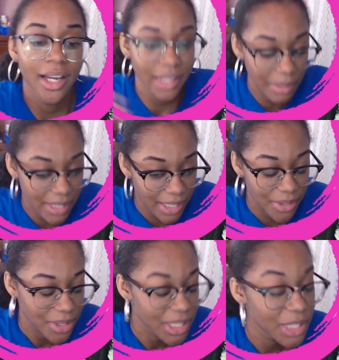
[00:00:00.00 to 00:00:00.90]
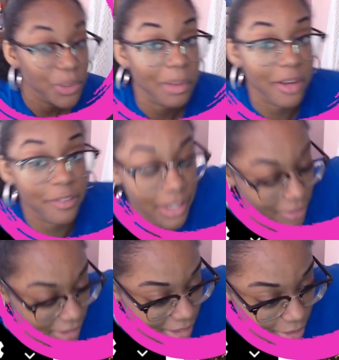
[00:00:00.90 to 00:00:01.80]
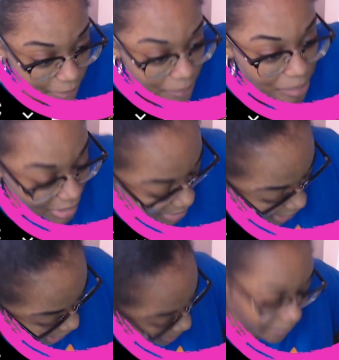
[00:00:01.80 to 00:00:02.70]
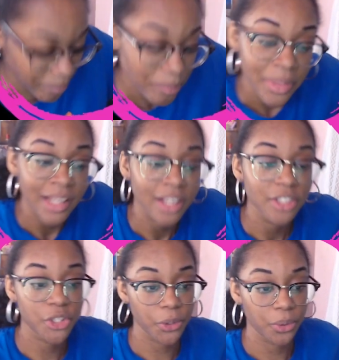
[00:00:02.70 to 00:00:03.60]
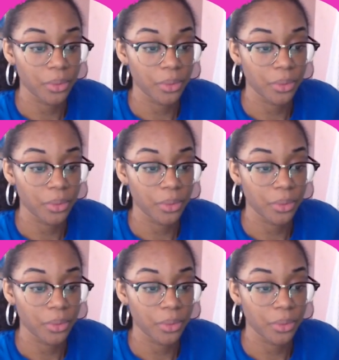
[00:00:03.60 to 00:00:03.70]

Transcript: Let me tell you, she's one of my favorites though. Let me explain. So,